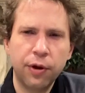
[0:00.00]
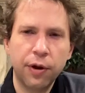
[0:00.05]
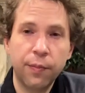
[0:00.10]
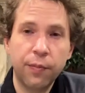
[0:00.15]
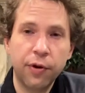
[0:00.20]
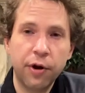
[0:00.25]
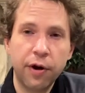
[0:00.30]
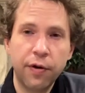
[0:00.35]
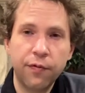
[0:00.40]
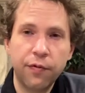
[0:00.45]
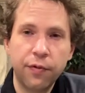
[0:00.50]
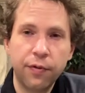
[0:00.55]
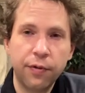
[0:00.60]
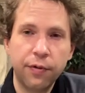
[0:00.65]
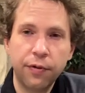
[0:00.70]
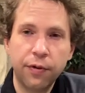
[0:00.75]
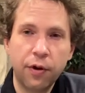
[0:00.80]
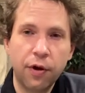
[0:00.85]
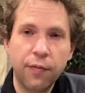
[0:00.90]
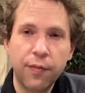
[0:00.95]
I'm proud of
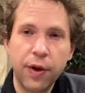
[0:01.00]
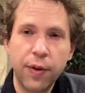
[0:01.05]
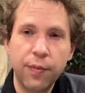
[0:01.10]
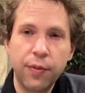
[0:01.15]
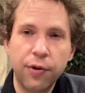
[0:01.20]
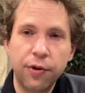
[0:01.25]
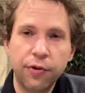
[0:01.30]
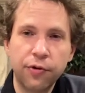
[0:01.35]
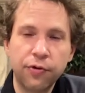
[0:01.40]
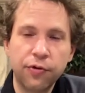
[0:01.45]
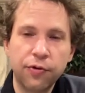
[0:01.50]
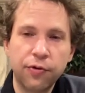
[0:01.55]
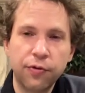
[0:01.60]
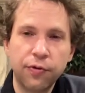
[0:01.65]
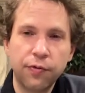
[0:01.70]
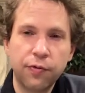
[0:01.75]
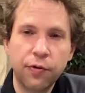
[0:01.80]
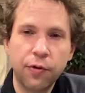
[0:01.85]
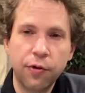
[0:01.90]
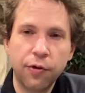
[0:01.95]
all my books,
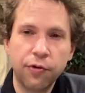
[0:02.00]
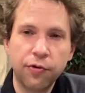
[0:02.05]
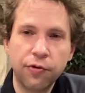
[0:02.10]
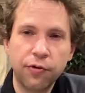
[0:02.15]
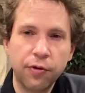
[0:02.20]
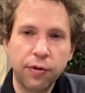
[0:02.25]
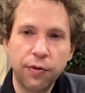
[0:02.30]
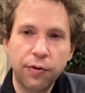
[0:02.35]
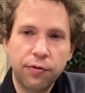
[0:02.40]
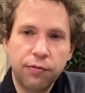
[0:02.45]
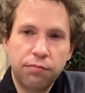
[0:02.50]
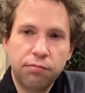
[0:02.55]
of course. Uh,